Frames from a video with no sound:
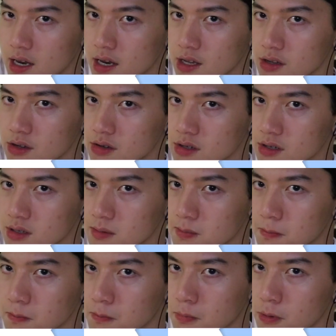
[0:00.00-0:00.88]
and then you
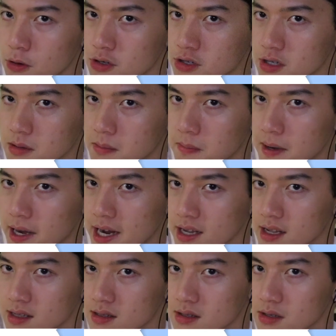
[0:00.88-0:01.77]
just push it
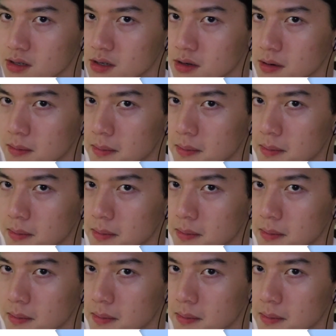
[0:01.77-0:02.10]
back into your